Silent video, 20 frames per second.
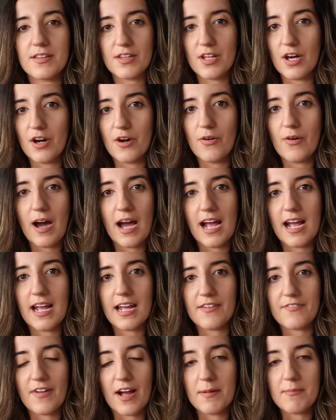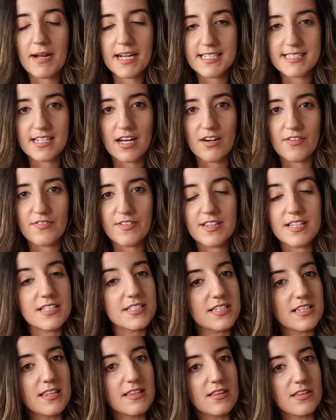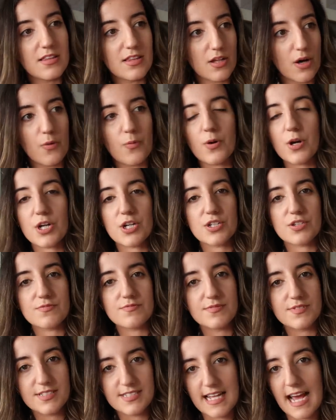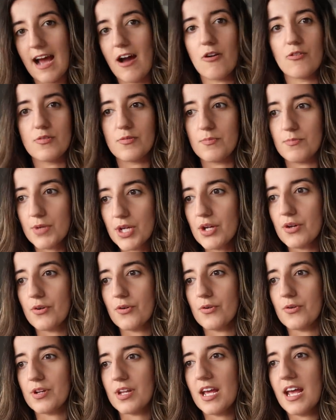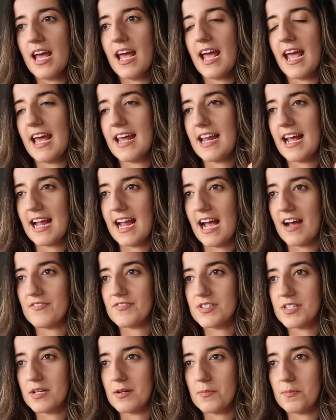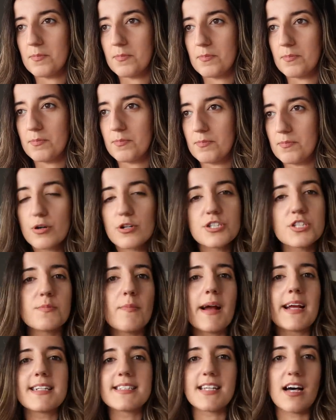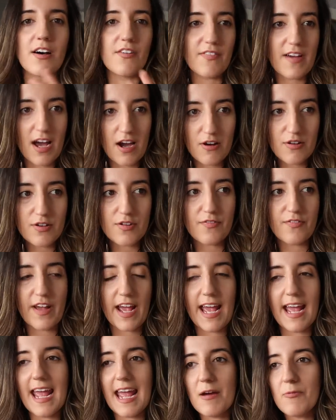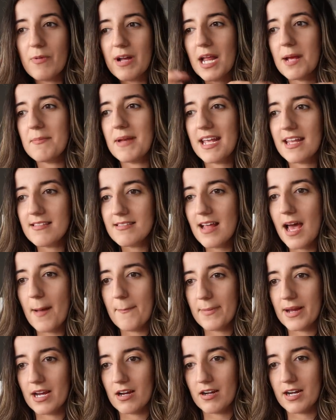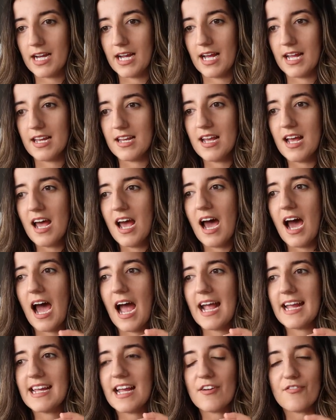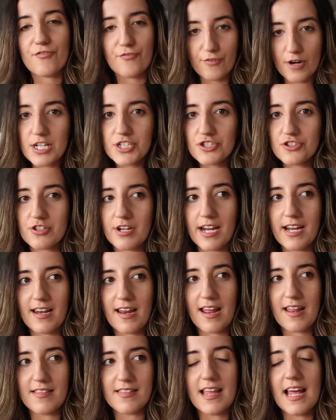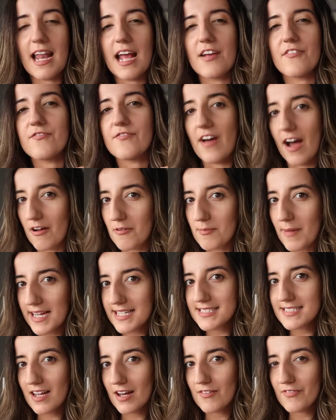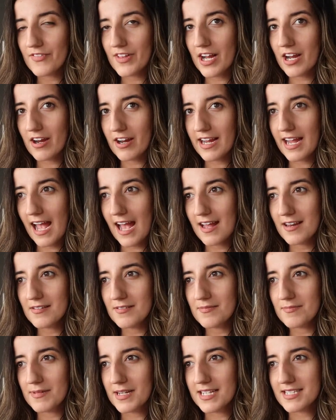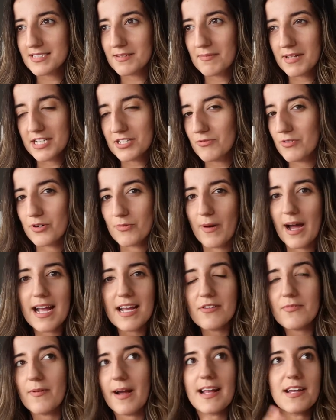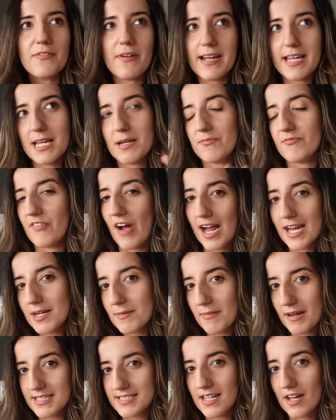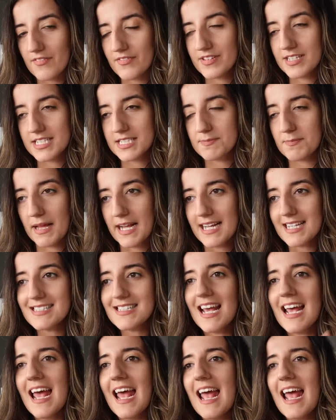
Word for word: though, I find myself in this lower down mood and I have to push myself out of it. And when I'm in that period, I get frustrated that I found myself there again because I'm like, well, why, why do I keep finding myself in this place?